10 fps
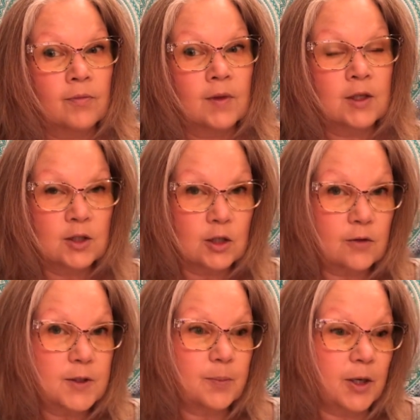
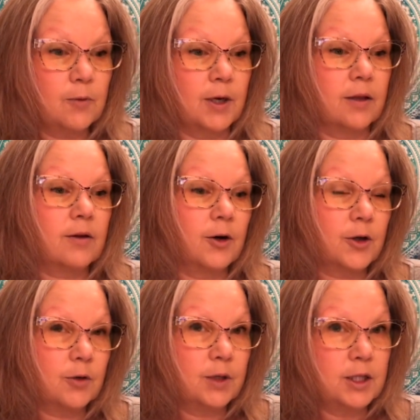deserve to be with? Are
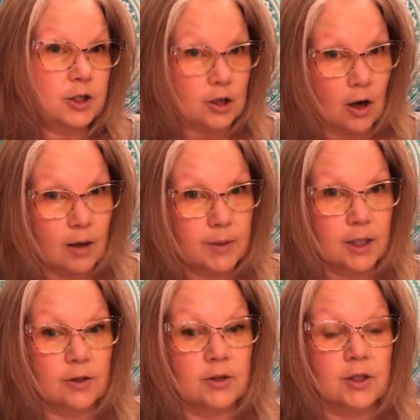you in the job that
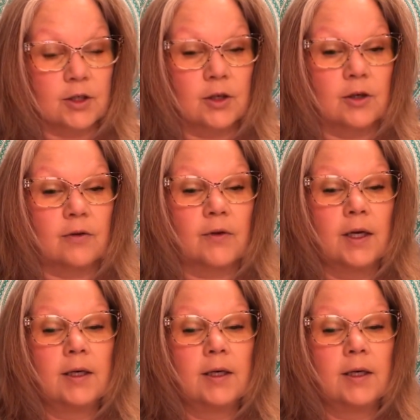you deserve?